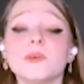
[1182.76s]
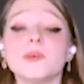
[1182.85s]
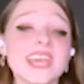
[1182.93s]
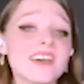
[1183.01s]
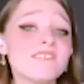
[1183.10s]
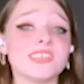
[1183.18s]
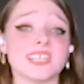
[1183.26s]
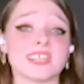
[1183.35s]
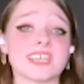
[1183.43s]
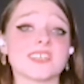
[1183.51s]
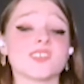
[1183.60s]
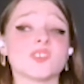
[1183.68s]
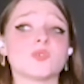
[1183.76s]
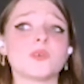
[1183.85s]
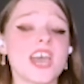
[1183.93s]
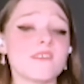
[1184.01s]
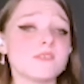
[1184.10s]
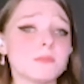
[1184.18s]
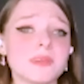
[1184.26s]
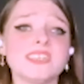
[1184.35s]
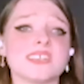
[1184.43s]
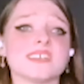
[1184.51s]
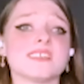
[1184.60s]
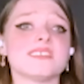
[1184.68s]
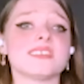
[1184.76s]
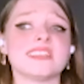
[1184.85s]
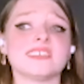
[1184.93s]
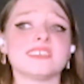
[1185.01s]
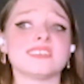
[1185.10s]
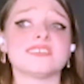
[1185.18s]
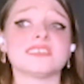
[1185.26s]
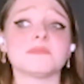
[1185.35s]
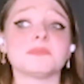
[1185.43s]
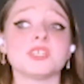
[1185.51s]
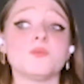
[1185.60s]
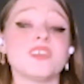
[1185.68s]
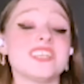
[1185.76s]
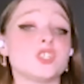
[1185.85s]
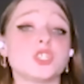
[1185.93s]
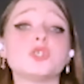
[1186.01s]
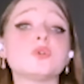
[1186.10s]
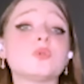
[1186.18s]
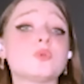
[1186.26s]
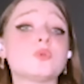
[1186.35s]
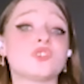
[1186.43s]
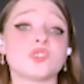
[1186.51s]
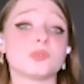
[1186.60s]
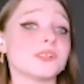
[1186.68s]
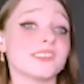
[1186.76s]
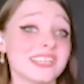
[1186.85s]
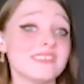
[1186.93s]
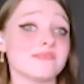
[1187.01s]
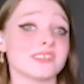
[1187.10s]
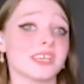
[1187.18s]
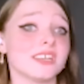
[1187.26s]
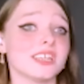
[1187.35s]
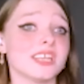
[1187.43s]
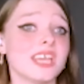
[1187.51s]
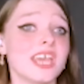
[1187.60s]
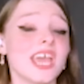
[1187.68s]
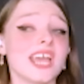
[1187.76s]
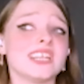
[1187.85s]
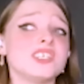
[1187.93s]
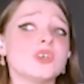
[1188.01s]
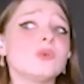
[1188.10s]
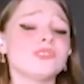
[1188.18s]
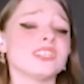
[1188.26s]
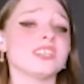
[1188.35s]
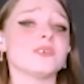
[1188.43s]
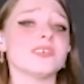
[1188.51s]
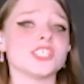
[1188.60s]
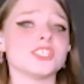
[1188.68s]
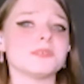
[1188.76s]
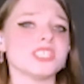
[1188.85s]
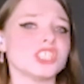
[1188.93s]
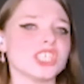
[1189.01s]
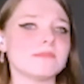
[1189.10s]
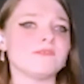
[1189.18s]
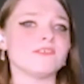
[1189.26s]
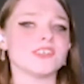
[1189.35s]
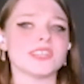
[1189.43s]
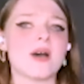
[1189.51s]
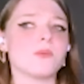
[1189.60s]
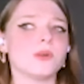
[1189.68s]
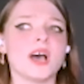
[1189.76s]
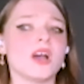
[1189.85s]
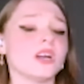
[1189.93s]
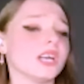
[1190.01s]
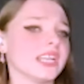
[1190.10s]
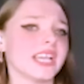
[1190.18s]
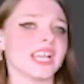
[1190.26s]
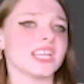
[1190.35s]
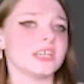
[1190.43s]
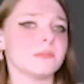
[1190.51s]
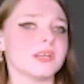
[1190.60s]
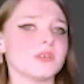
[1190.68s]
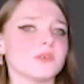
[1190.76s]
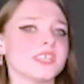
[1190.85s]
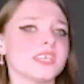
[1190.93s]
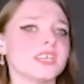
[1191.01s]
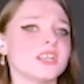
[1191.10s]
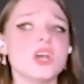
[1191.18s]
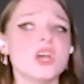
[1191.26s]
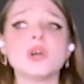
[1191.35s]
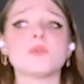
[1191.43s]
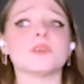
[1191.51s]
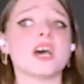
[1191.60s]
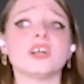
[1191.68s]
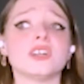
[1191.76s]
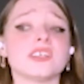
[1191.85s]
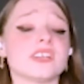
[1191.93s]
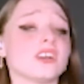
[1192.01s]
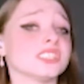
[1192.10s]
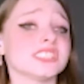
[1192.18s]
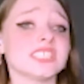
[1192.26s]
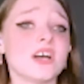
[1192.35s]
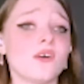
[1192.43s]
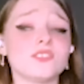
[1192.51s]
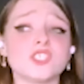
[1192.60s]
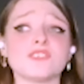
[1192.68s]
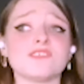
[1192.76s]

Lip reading: We have feelings, we have opinions, and this is something we choose to believe in. And I don't think we should be shamed for that. We're not hurting anybody with it. We're not hurting ourselves.